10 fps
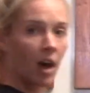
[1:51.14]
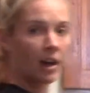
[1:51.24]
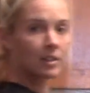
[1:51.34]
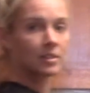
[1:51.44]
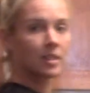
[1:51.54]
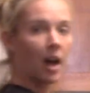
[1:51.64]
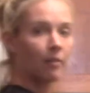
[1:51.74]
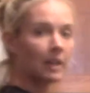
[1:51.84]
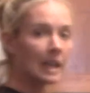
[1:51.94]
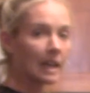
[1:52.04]
a lot of
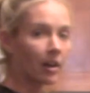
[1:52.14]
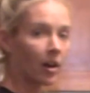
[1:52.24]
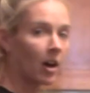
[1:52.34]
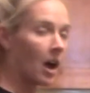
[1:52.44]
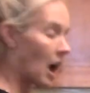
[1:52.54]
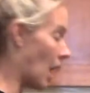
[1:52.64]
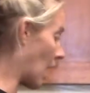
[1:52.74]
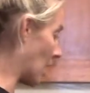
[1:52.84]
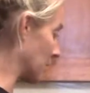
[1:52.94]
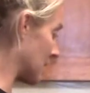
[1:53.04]
stuff here
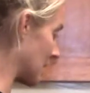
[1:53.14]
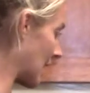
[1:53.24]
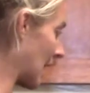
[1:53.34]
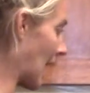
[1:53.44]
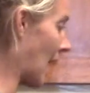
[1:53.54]
sitting